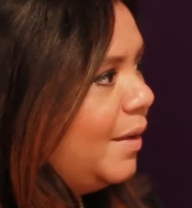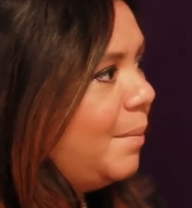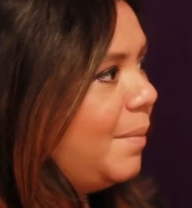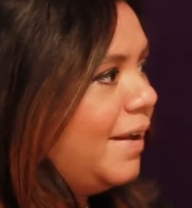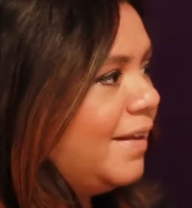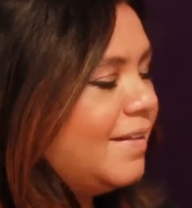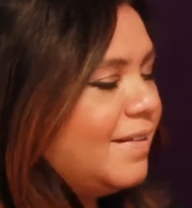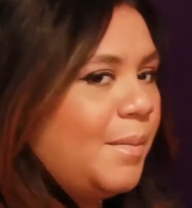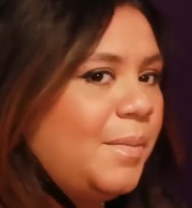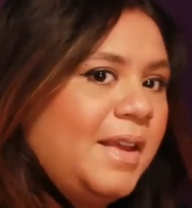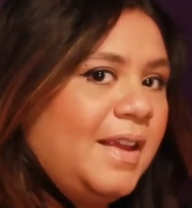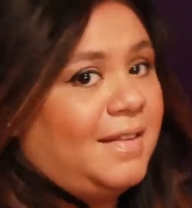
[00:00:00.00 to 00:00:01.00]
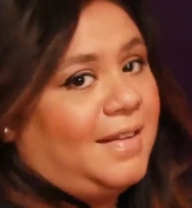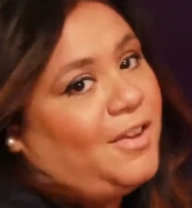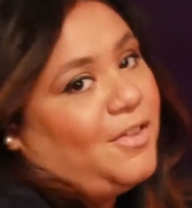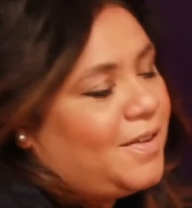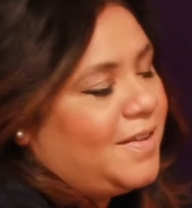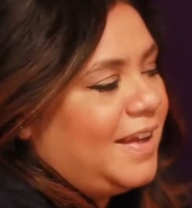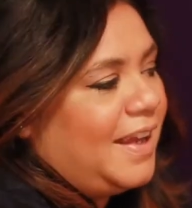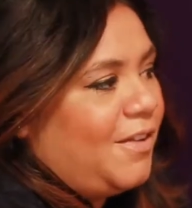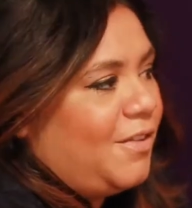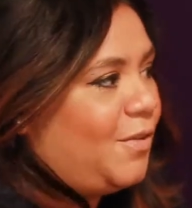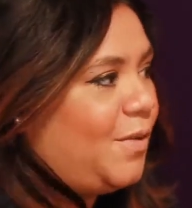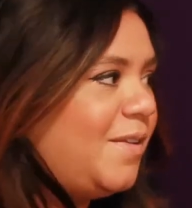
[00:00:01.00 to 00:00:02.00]
but something interesting
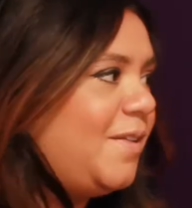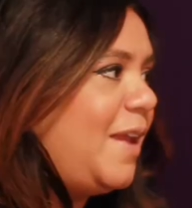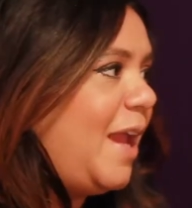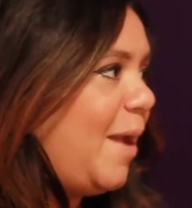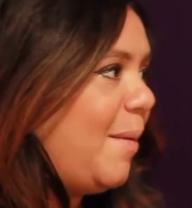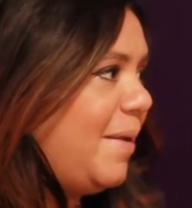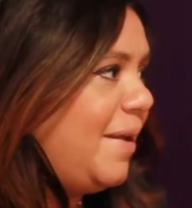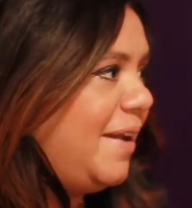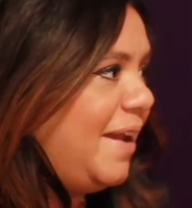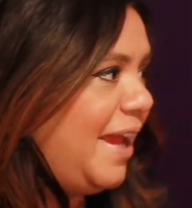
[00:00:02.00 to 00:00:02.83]
has just recently happened